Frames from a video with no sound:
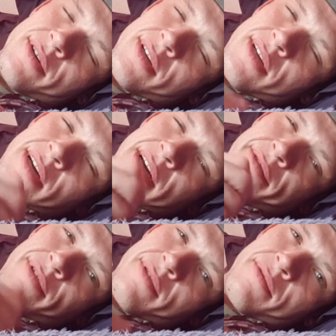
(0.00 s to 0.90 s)
there's only a
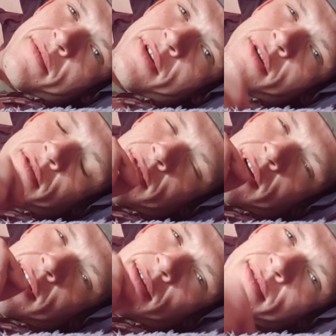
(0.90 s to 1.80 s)
handful of them and you've got to
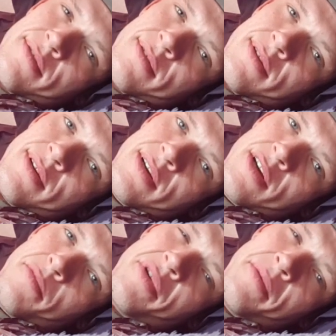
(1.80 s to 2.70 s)
really
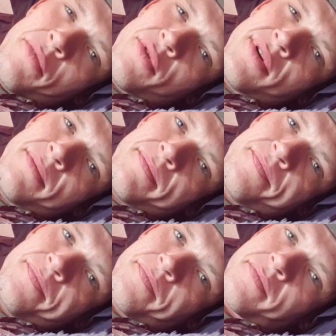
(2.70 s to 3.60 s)
pinpoint them.
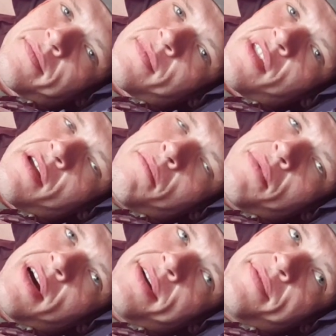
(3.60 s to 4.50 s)

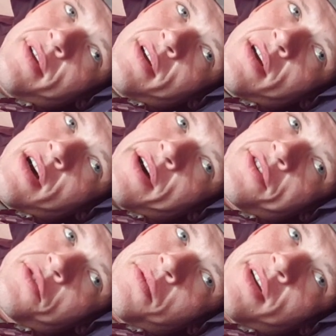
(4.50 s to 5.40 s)
But I
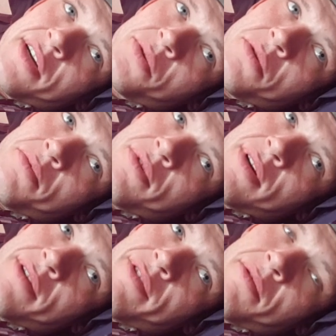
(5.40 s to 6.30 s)
just want to get to a
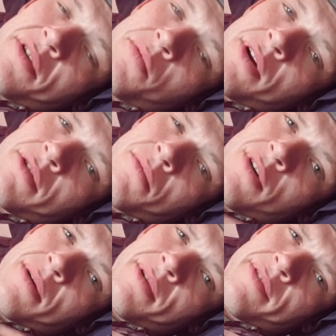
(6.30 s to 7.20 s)
point, if anyone's wondering
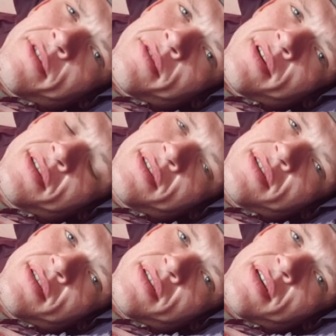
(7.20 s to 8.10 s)
why I'm even doing this,
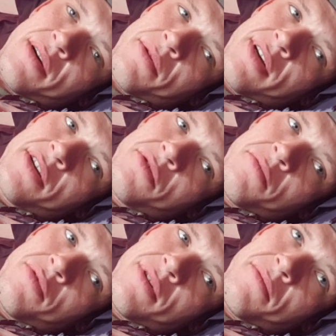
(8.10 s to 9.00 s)
I want to get to
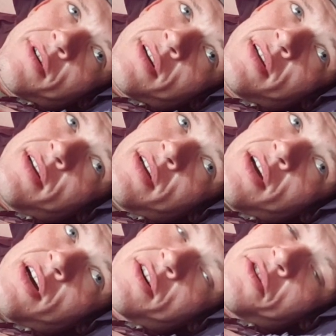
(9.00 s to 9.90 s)
a point where
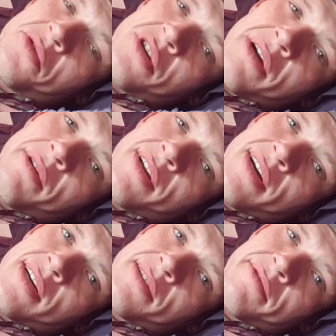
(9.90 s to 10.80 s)
I can do charity
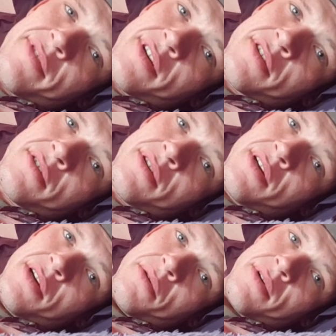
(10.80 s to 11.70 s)
days and things
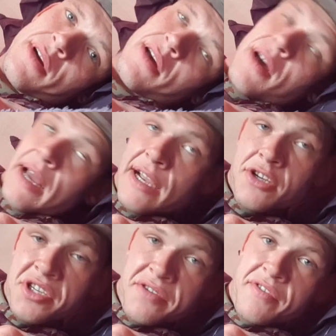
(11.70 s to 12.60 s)
where
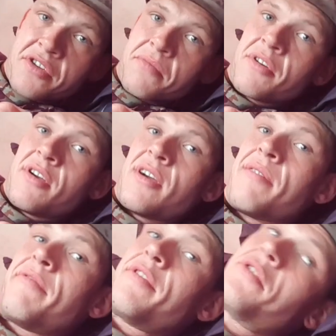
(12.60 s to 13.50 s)
anxious fishermen can
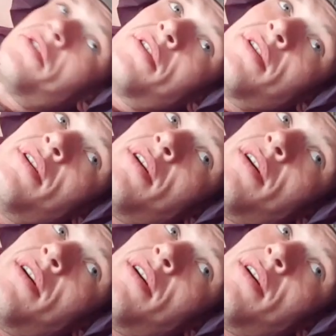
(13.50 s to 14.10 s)
come fishing,